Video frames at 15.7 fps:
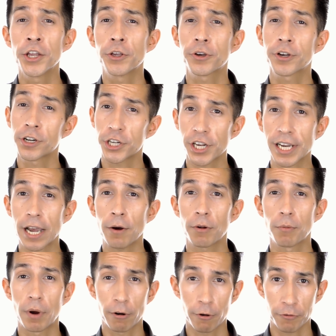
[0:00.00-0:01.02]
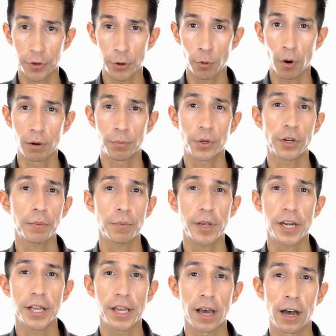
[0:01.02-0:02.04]
you can check out my review on
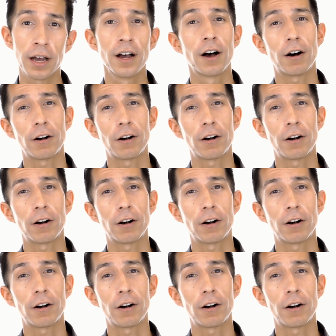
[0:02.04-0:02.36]
Beautypedia,